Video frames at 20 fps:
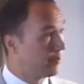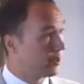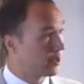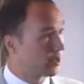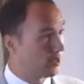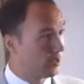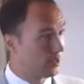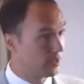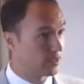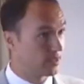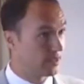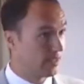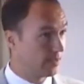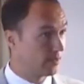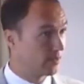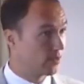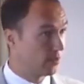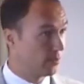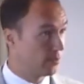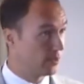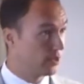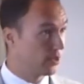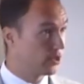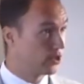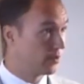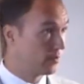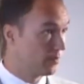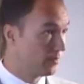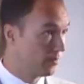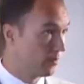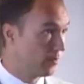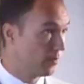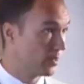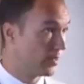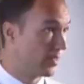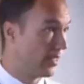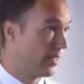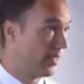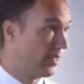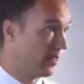because then competition
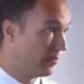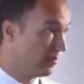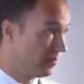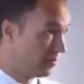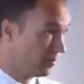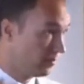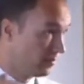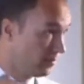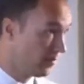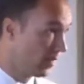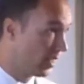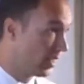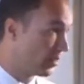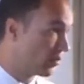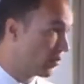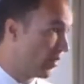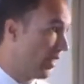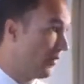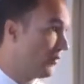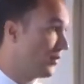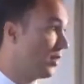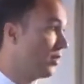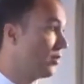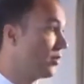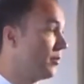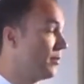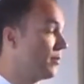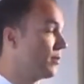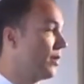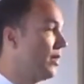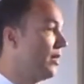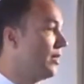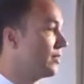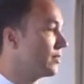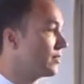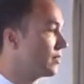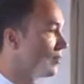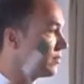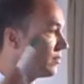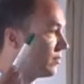would set in and drive down the
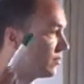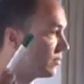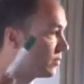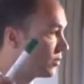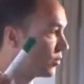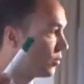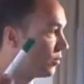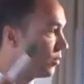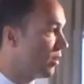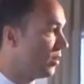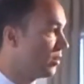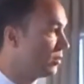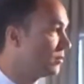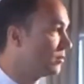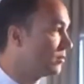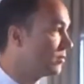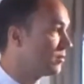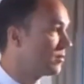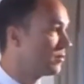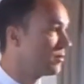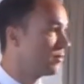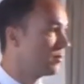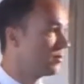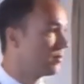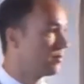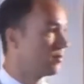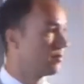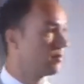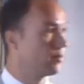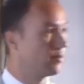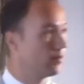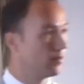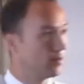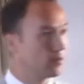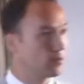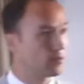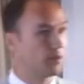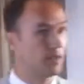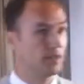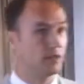price toward
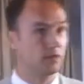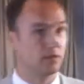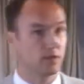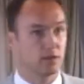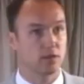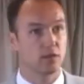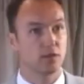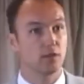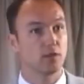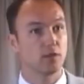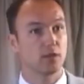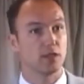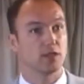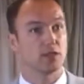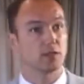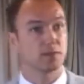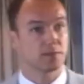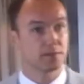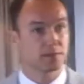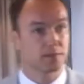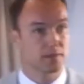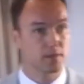this price of 10 coronas.